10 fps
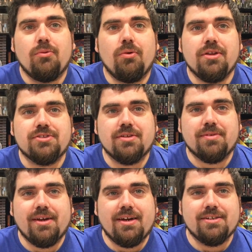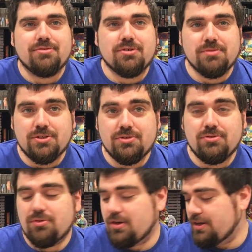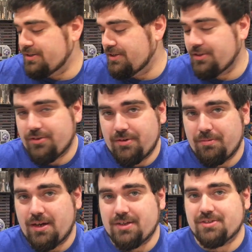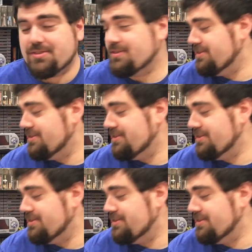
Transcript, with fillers: What is up guys? Welcome to another unboxing